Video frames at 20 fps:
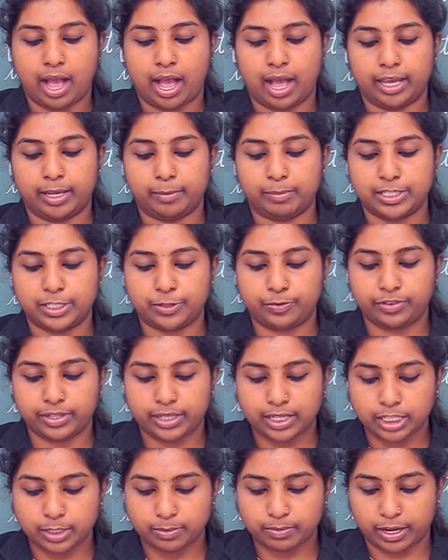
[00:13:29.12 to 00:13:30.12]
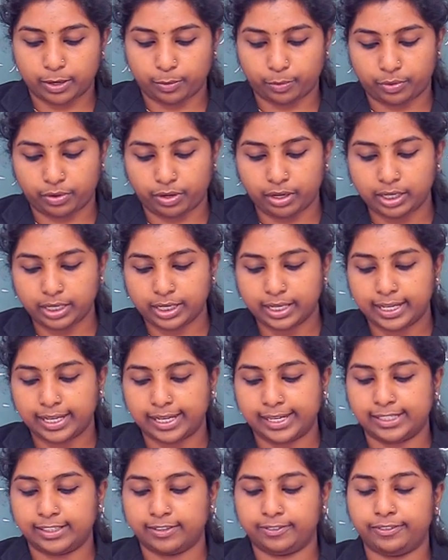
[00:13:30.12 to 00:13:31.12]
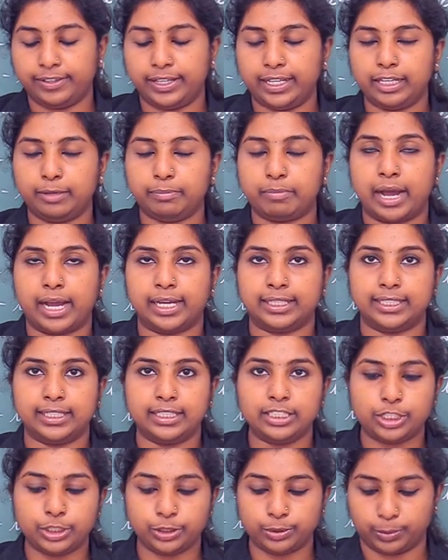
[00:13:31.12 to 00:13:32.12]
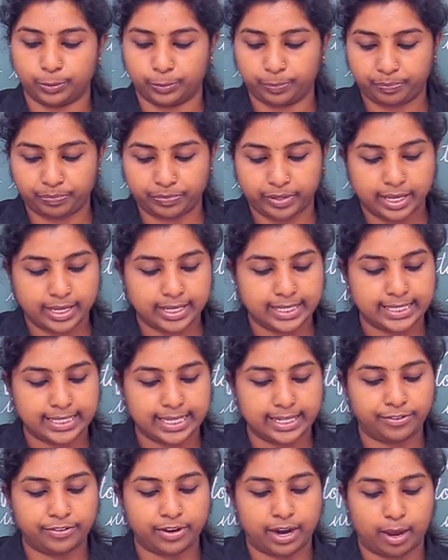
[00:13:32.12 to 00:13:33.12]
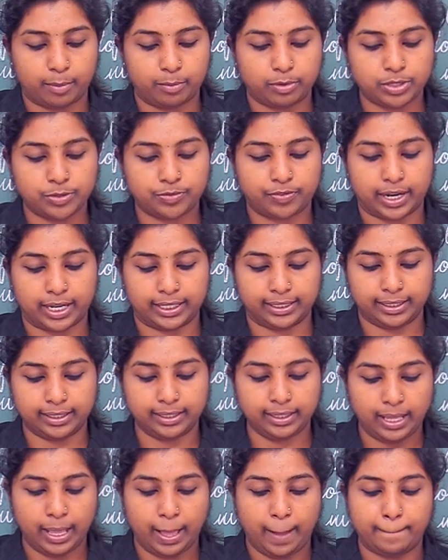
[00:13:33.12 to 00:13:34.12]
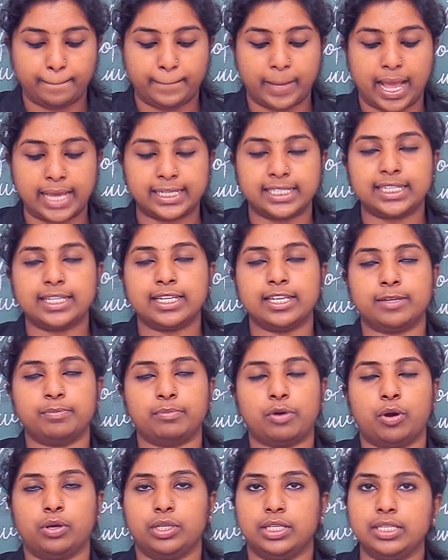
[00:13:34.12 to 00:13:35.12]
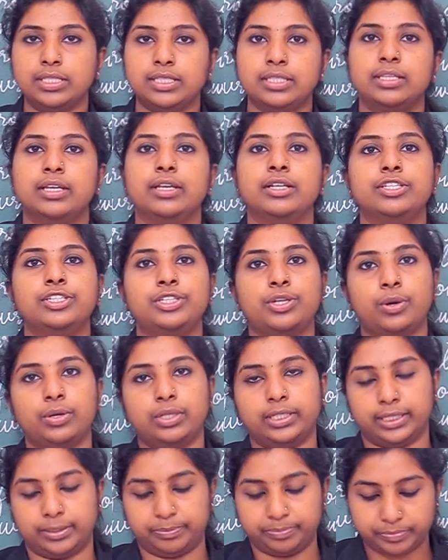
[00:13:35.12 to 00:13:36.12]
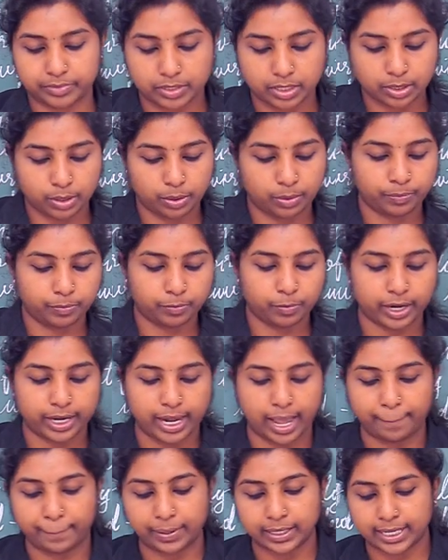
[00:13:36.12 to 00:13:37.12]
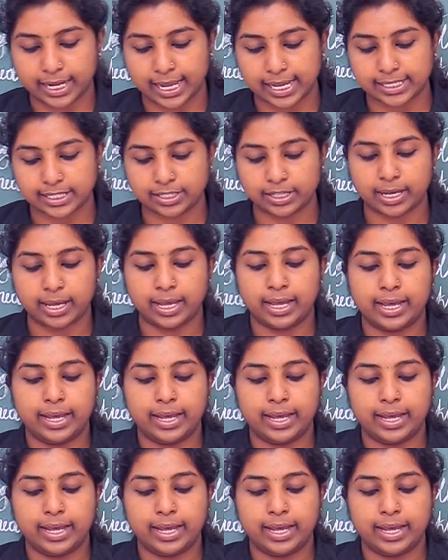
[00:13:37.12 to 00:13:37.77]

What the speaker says: I must finish my work in the field by then too, said Ramu's father, patting him on his shoulder. So what happened next?